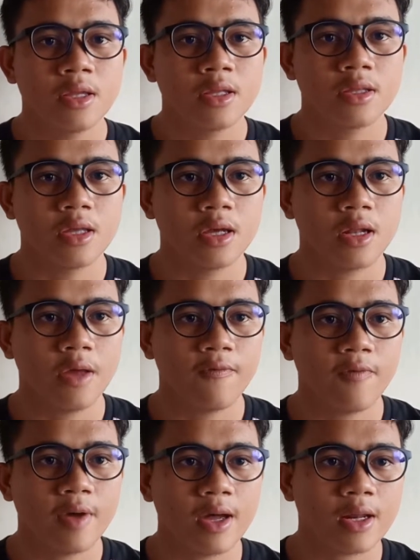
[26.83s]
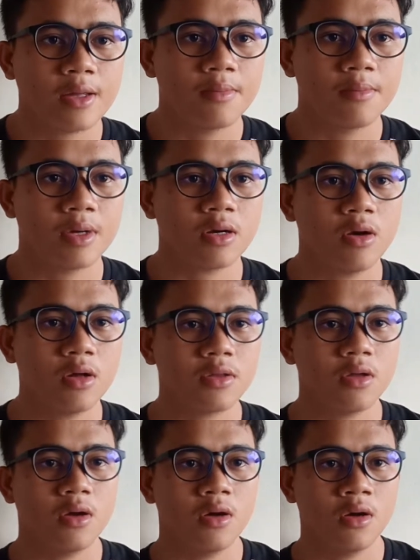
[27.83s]
the lever because
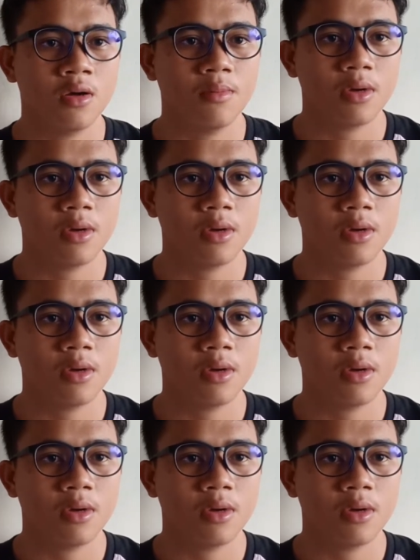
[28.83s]
of